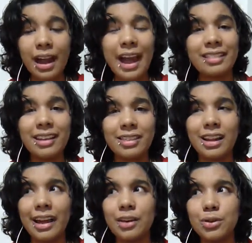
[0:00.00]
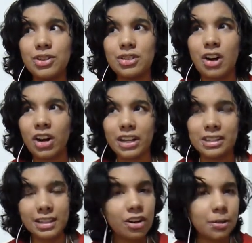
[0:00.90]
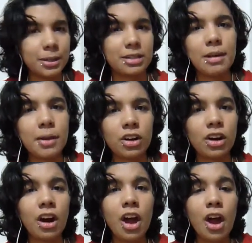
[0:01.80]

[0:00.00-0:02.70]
and that the languages are considerably similar.